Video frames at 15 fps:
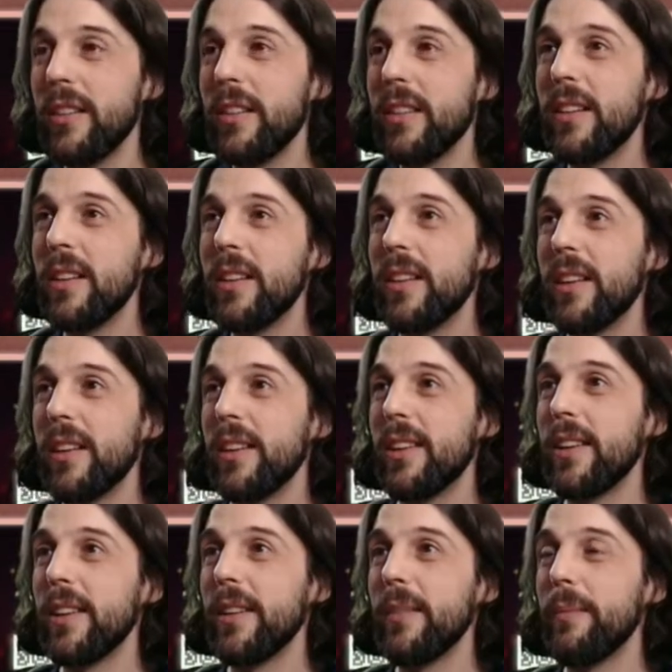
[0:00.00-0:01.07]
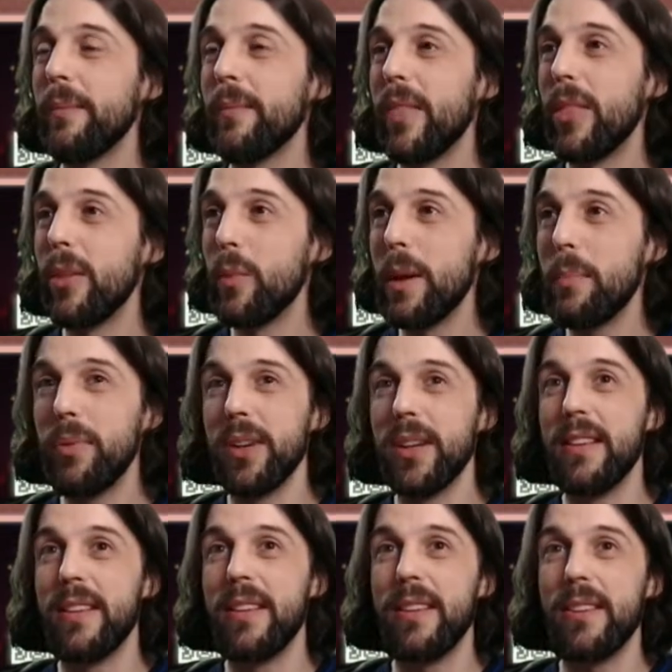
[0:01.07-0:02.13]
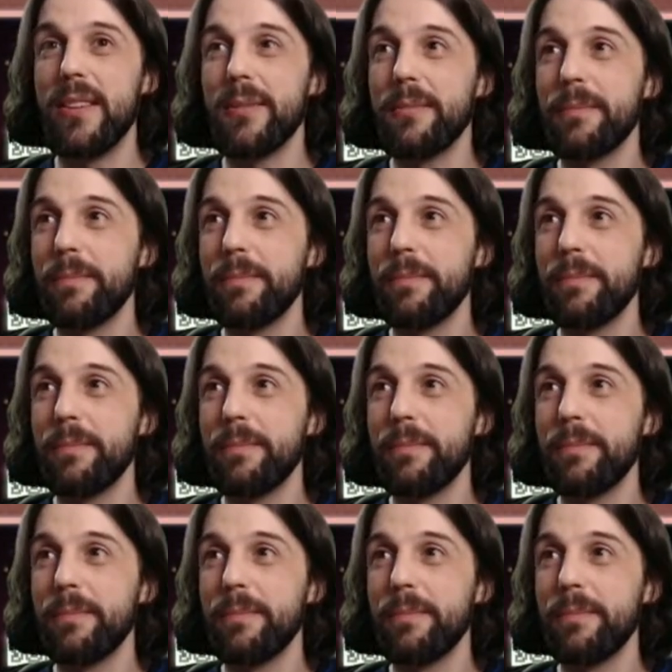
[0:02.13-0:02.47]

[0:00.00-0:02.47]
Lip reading: the weapons.